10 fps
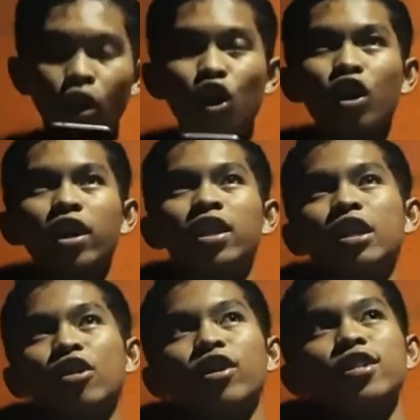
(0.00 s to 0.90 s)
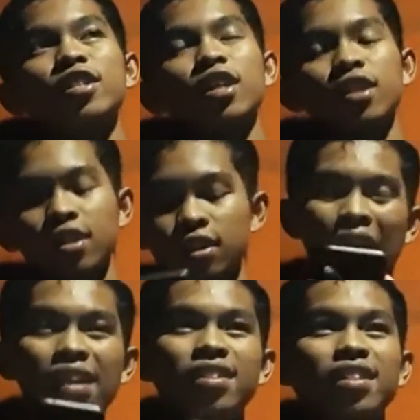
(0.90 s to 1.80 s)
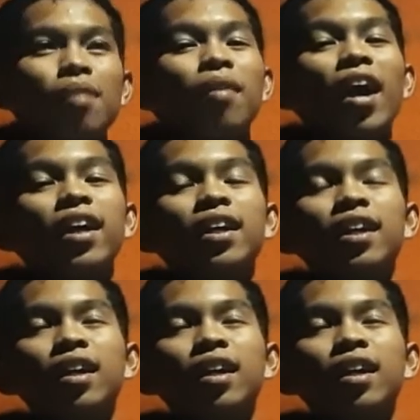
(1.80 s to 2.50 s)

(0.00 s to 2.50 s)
Or in Indonesian, it seems like